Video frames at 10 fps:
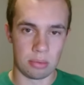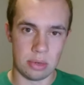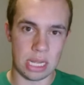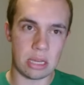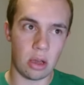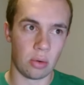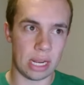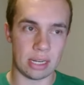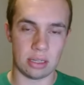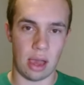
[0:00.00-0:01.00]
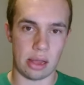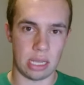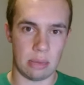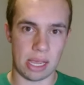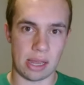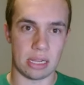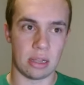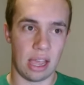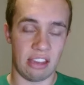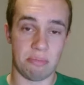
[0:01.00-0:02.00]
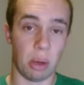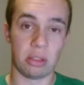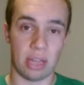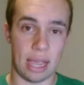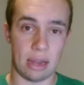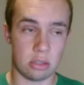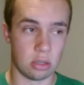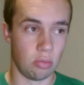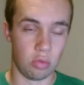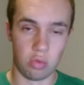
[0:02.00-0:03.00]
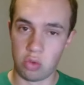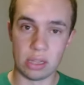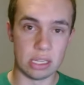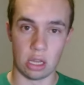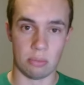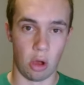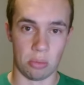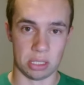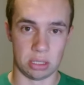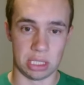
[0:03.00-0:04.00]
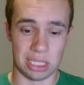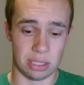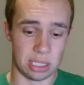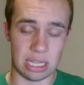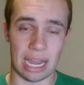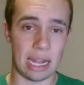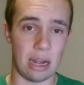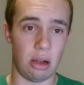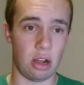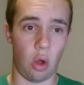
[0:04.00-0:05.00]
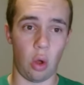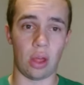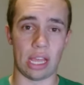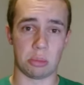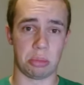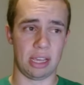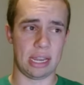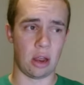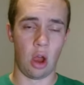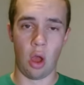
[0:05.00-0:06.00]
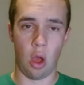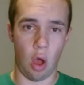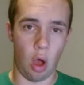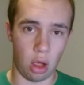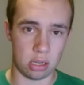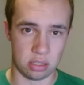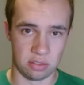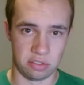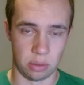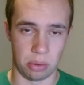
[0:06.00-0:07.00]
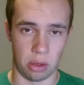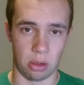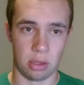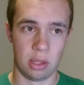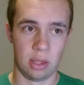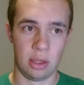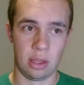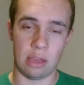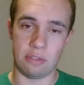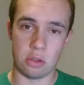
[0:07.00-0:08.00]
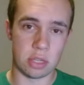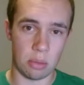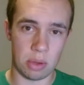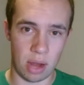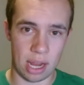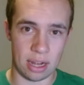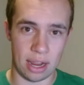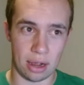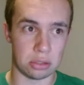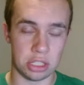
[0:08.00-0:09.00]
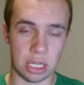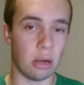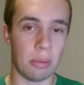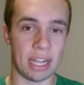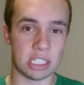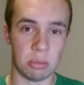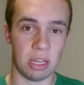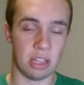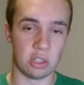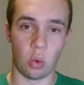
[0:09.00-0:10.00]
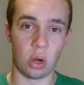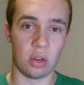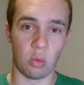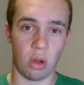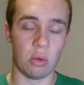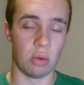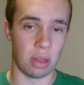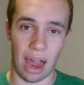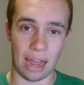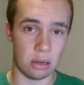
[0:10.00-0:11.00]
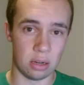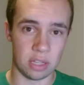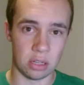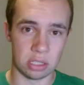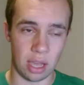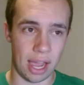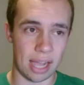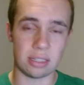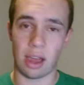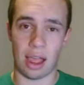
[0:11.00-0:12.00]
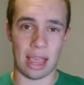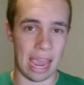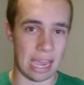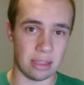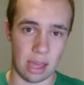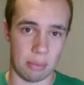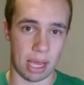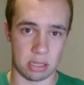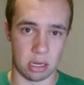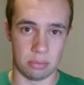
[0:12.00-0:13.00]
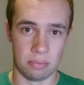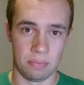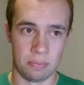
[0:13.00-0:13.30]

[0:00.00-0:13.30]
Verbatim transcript: Nikko Reed and Dante Manning have both had some really good moments this year. The secondary in a whole has played awesome football. If you tell me right now Jeremiah Smith is one on one with either of those guys, I hate that matchup.